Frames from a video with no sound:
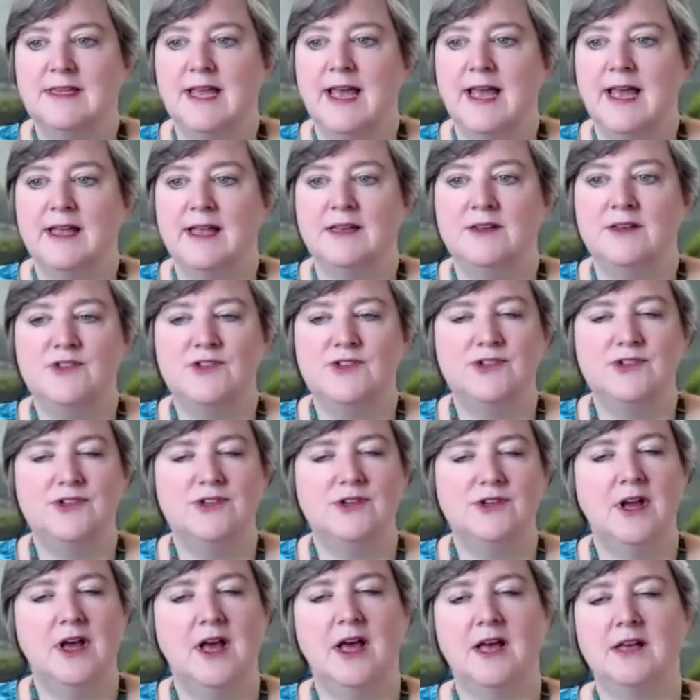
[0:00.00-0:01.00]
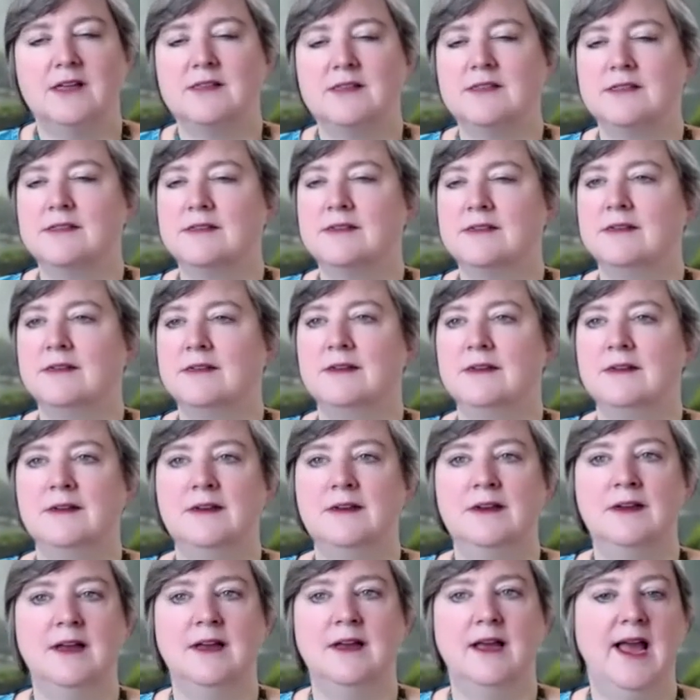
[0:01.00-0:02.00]
and just
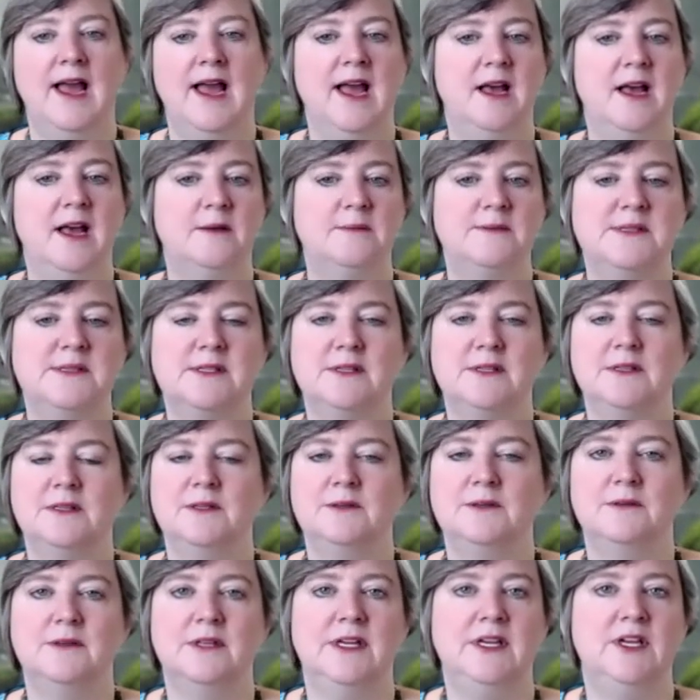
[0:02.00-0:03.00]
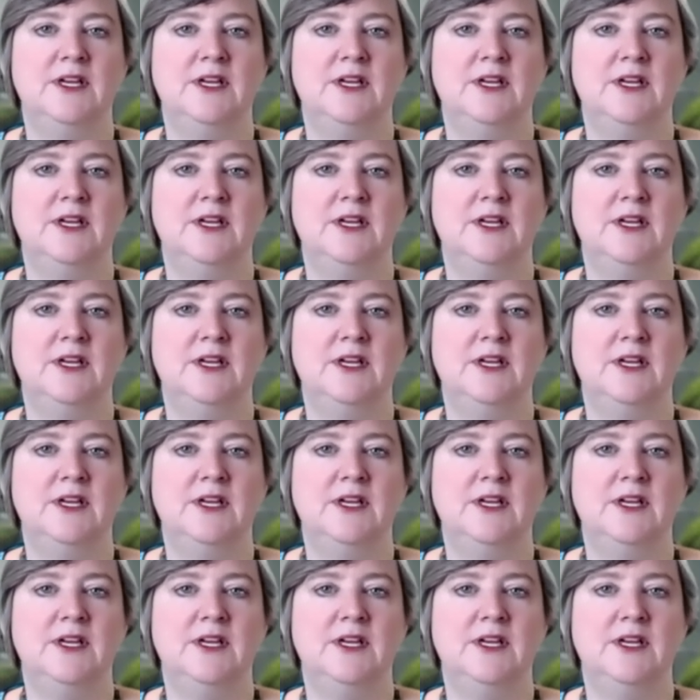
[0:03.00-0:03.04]
absolutely